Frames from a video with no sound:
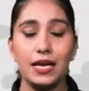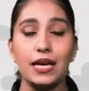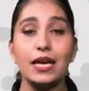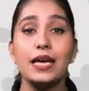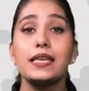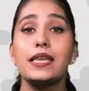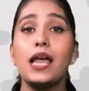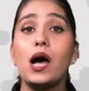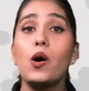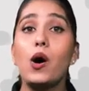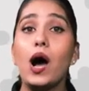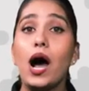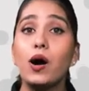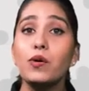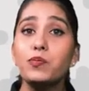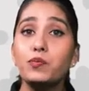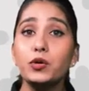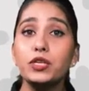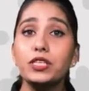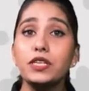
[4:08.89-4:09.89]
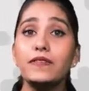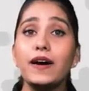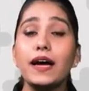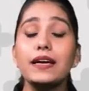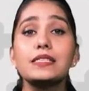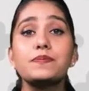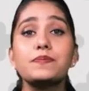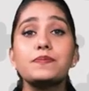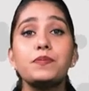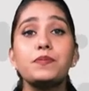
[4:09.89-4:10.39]
Now, output
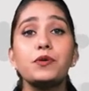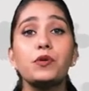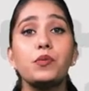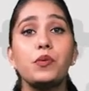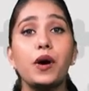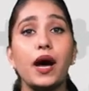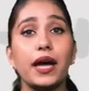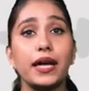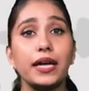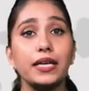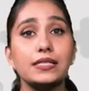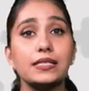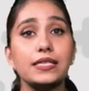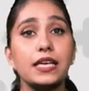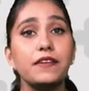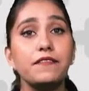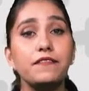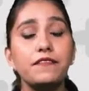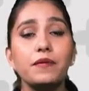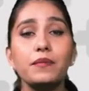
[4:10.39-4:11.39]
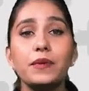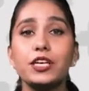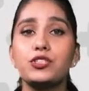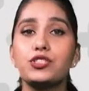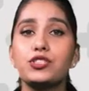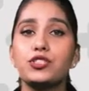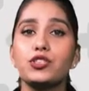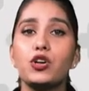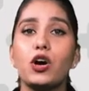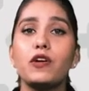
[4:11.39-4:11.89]
devices provides
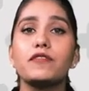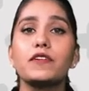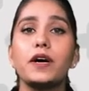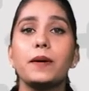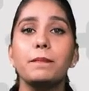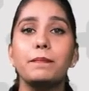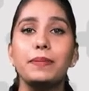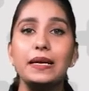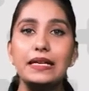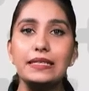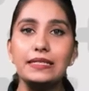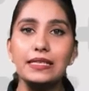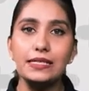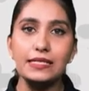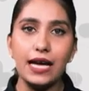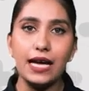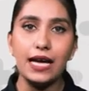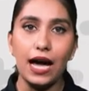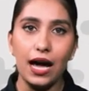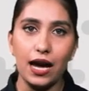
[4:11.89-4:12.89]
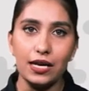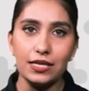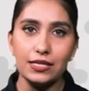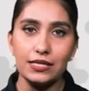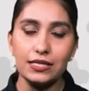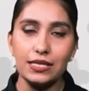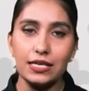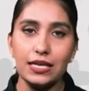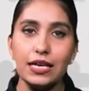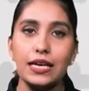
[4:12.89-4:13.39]
information of completed
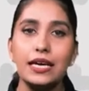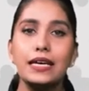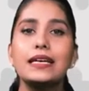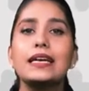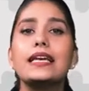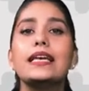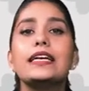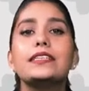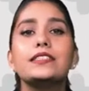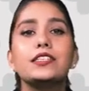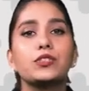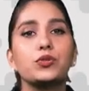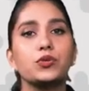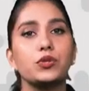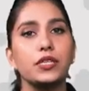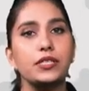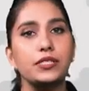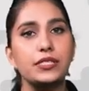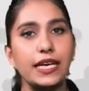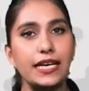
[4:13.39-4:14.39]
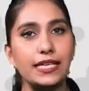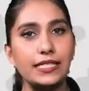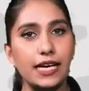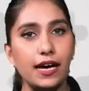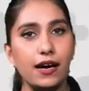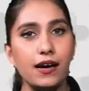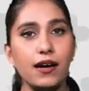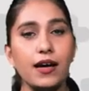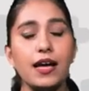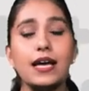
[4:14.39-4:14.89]
task related to the data
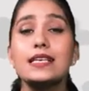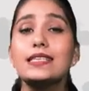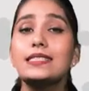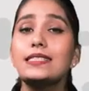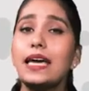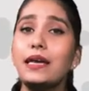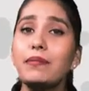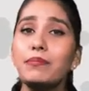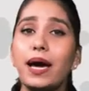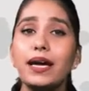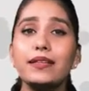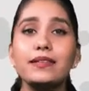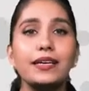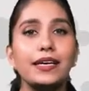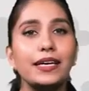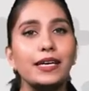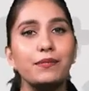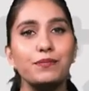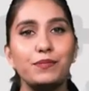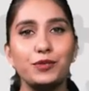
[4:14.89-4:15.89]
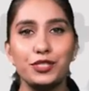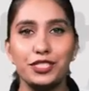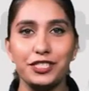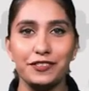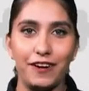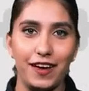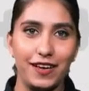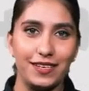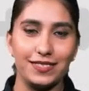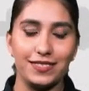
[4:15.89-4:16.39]
sent by the input
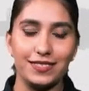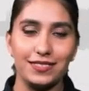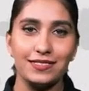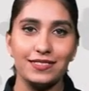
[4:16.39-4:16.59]
device.